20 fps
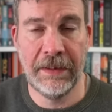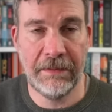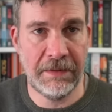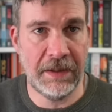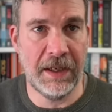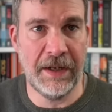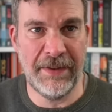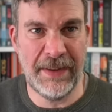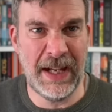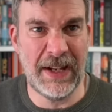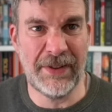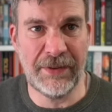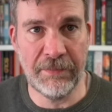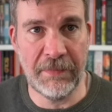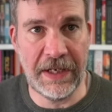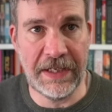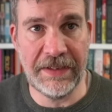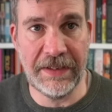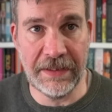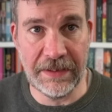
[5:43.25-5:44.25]
You know, 1,000
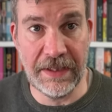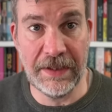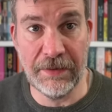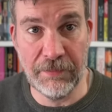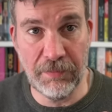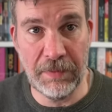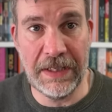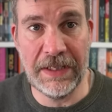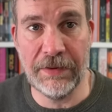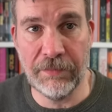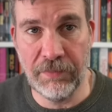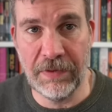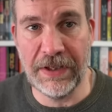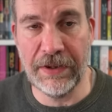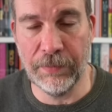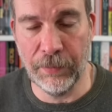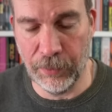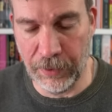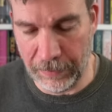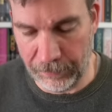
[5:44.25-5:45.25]
ratings is a
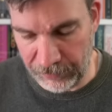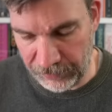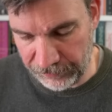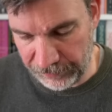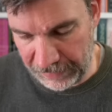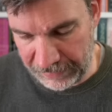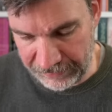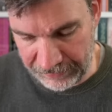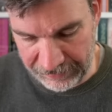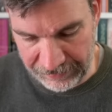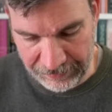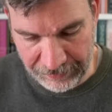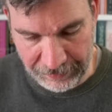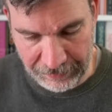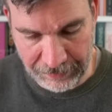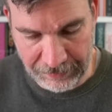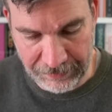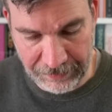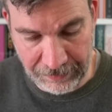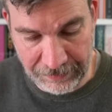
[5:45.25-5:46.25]
reasonable number of ratings
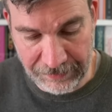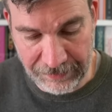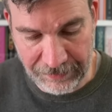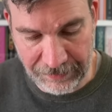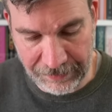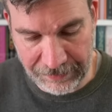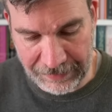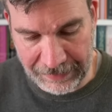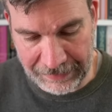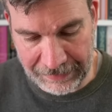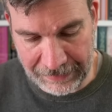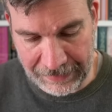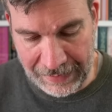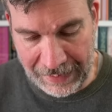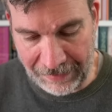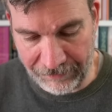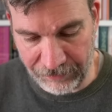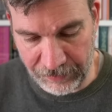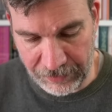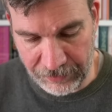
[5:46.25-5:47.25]
to take an
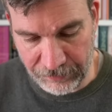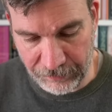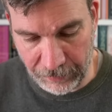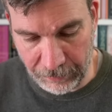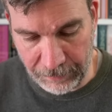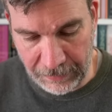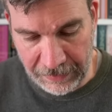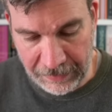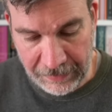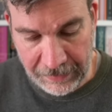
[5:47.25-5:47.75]
average from.